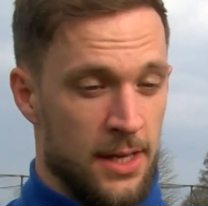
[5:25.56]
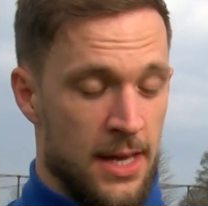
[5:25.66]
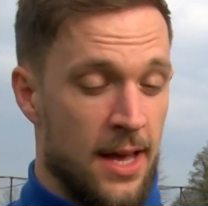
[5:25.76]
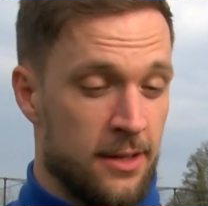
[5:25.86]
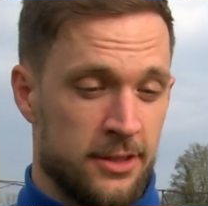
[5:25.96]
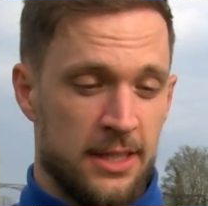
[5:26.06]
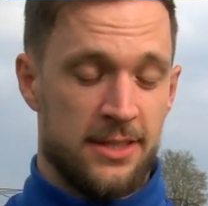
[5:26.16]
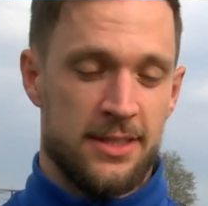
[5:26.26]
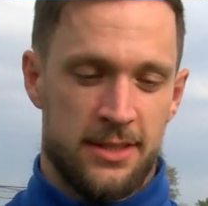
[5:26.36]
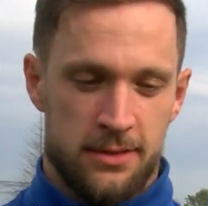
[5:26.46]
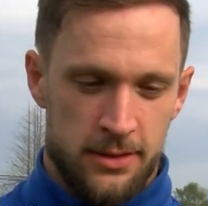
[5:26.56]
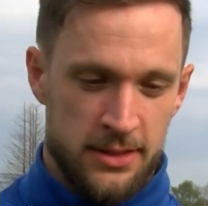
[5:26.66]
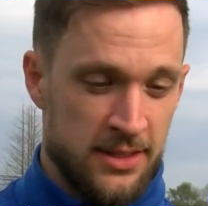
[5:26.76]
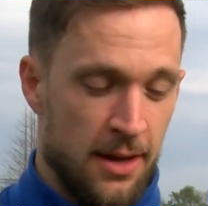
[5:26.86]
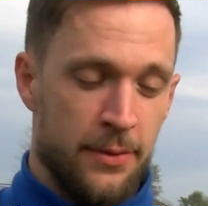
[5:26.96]
Yeah, like I said,
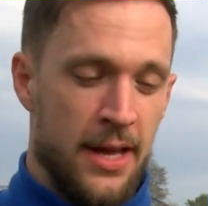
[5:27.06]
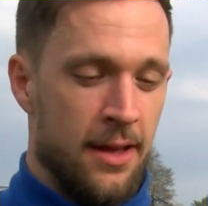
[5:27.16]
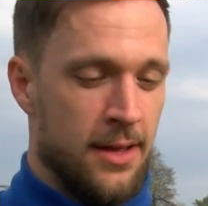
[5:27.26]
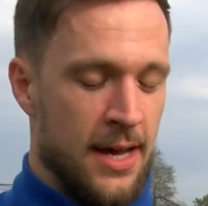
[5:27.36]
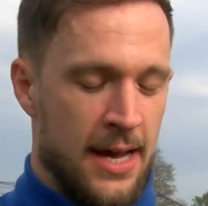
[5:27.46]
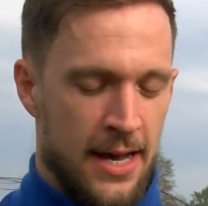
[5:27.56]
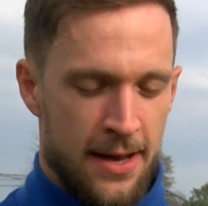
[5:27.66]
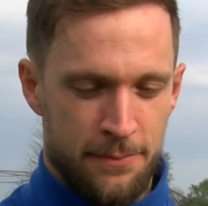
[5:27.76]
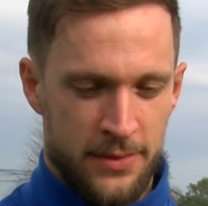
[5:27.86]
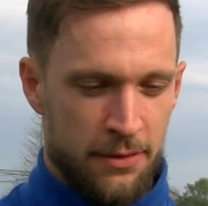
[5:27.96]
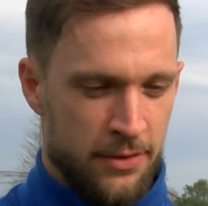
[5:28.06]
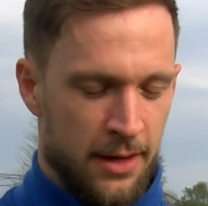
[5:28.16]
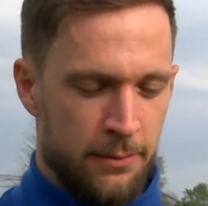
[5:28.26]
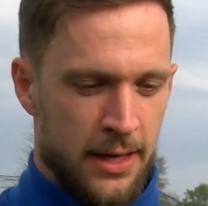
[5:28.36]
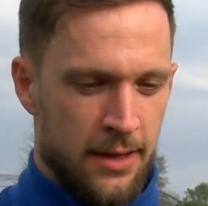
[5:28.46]
it's up there. Definitely
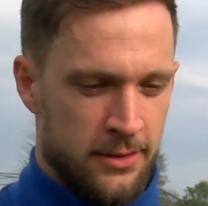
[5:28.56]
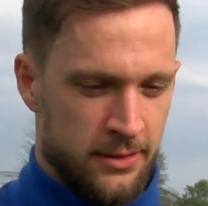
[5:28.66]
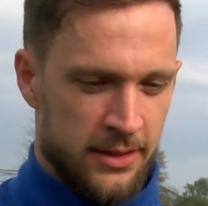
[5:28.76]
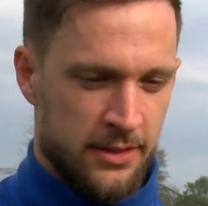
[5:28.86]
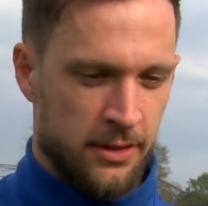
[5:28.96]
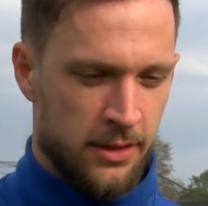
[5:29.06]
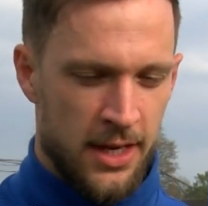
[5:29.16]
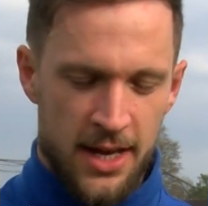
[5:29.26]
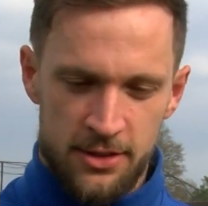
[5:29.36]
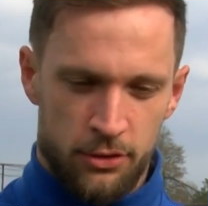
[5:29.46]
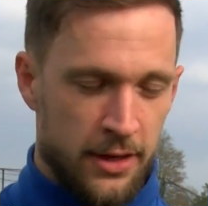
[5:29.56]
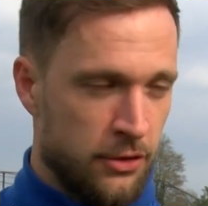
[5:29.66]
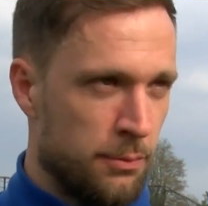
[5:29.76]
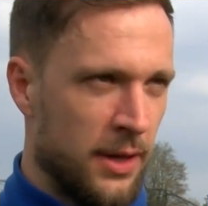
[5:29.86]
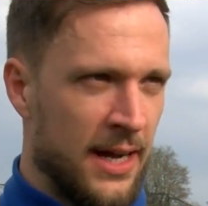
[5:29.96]
up there. Like I said, it's a great
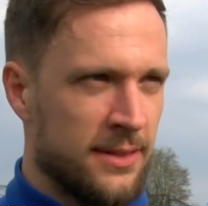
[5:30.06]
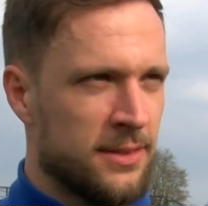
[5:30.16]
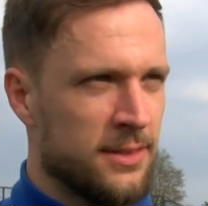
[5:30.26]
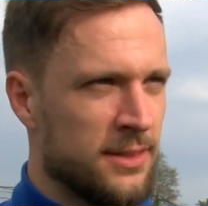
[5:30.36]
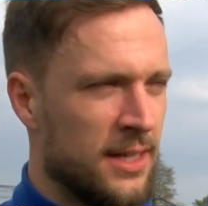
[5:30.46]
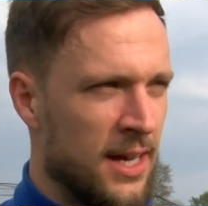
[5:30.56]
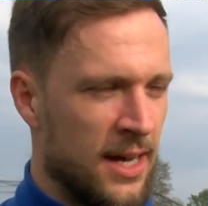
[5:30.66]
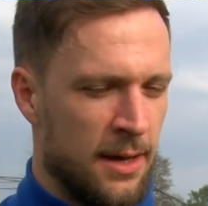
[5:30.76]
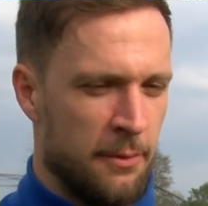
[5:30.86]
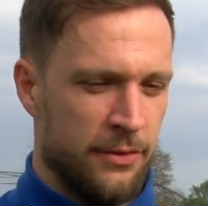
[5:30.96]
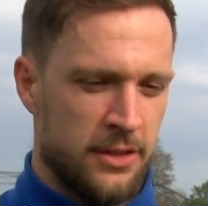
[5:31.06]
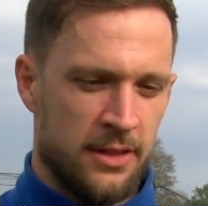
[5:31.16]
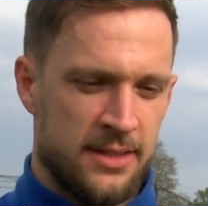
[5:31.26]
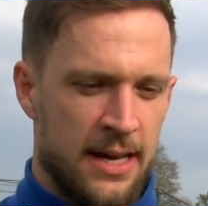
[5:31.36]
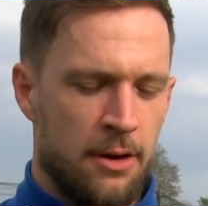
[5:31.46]
group of lads. I think you
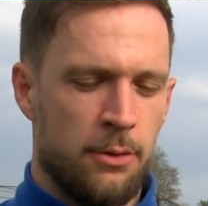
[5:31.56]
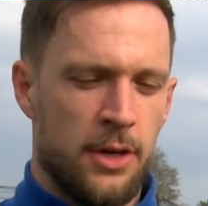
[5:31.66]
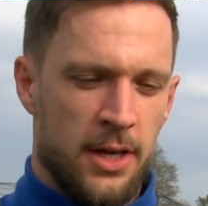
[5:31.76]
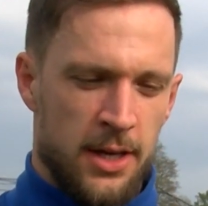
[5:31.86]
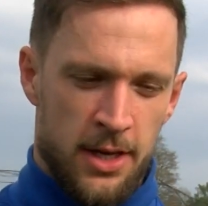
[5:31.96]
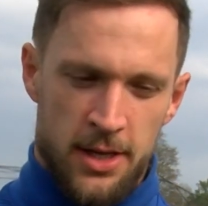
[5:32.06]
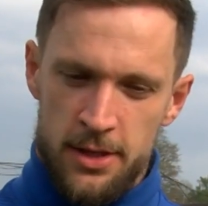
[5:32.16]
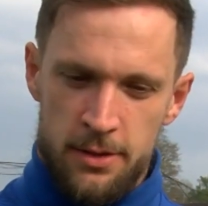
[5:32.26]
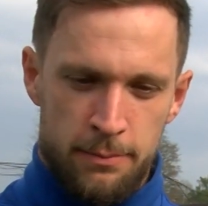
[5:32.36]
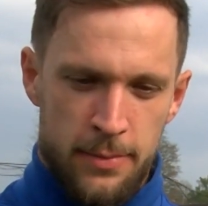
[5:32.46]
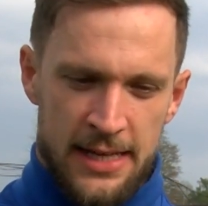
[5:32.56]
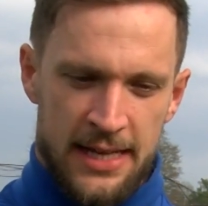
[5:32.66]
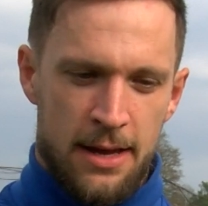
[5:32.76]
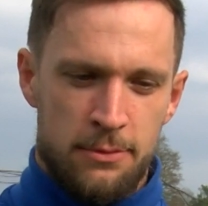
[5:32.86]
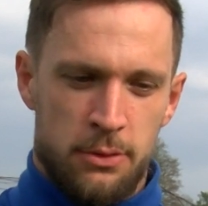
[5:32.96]
can tell many
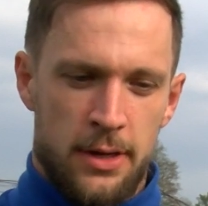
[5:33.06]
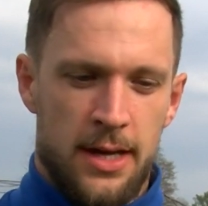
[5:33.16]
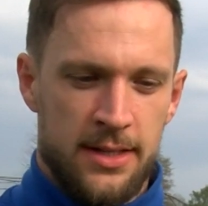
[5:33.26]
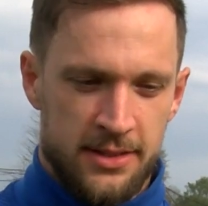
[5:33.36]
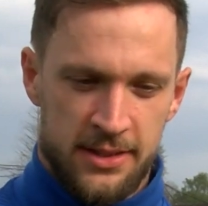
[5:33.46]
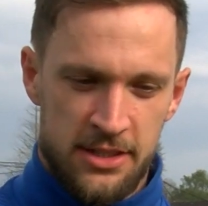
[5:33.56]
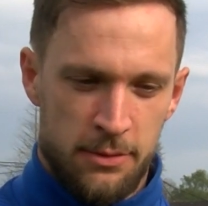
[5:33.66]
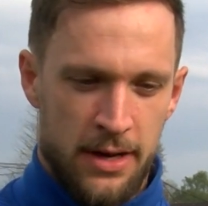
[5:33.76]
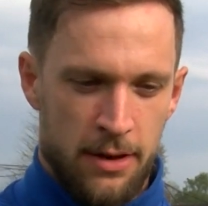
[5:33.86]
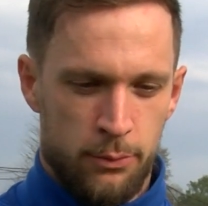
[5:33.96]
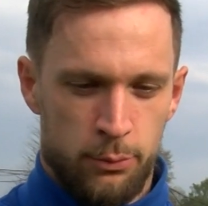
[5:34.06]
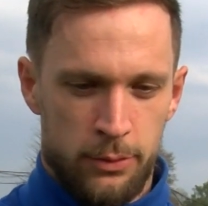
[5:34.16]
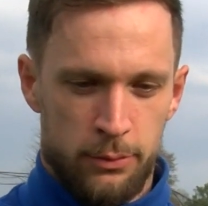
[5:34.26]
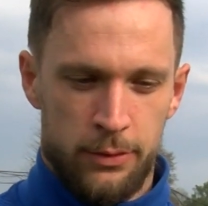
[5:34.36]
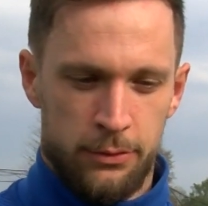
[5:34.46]
games where this season where
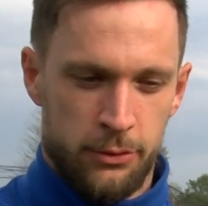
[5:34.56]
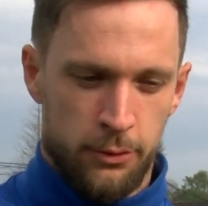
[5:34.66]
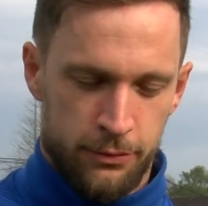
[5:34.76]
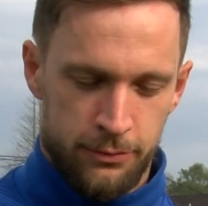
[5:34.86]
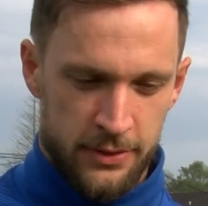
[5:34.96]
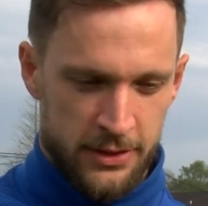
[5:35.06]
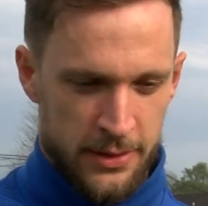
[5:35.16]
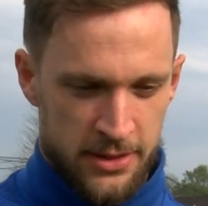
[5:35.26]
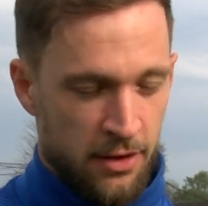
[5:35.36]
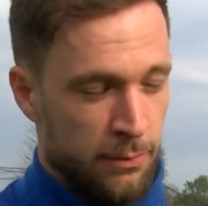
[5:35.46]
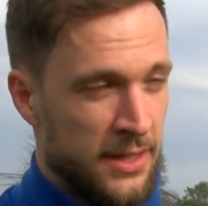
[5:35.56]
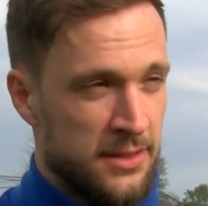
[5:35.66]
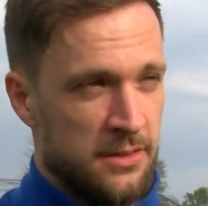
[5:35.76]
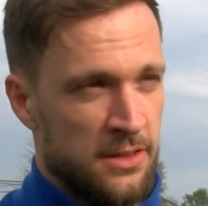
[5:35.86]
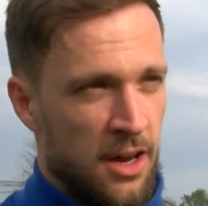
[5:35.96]
it's been tough
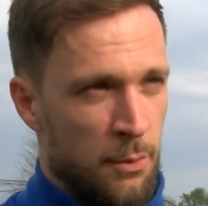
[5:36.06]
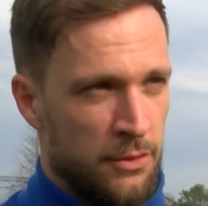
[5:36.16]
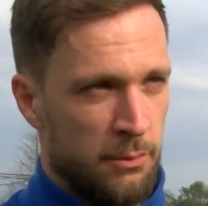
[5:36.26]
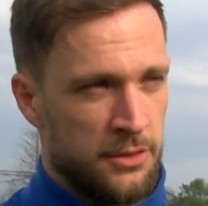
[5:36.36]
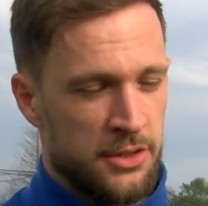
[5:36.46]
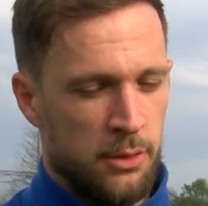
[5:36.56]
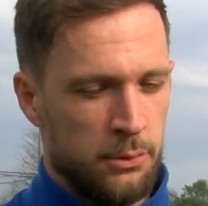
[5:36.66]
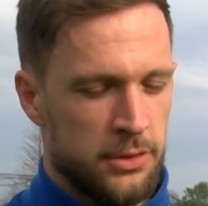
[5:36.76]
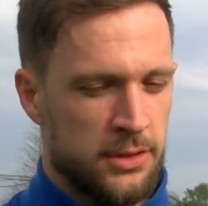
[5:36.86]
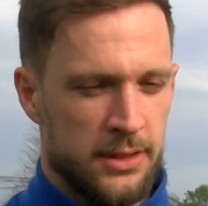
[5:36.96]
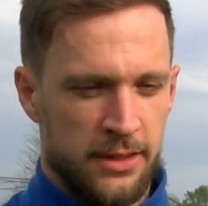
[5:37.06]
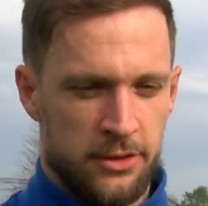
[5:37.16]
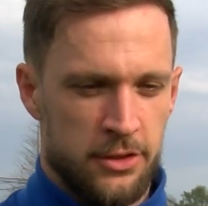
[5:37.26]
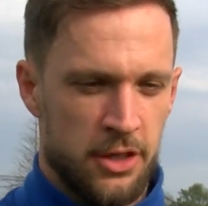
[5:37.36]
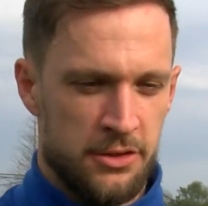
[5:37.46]
places to go and we've got results. That
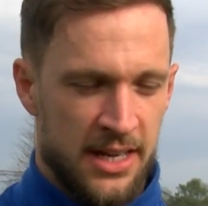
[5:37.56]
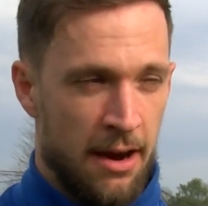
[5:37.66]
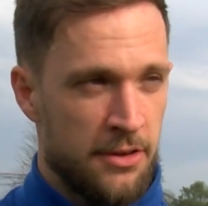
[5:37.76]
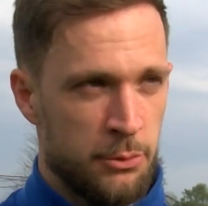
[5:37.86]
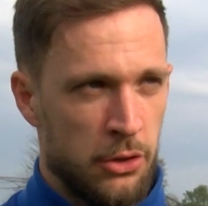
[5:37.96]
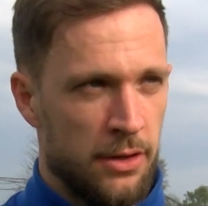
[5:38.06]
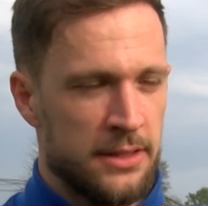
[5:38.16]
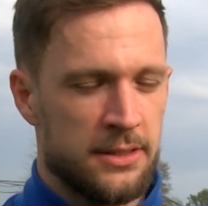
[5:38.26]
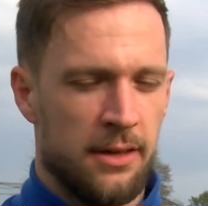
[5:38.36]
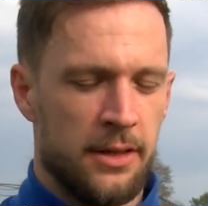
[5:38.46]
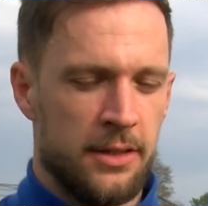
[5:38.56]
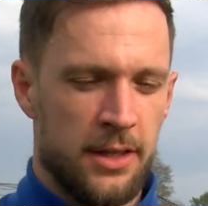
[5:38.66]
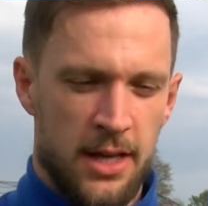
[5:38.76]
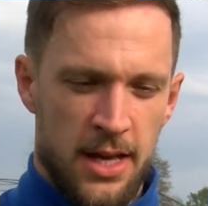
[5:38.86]
just shows the character we've got on the side.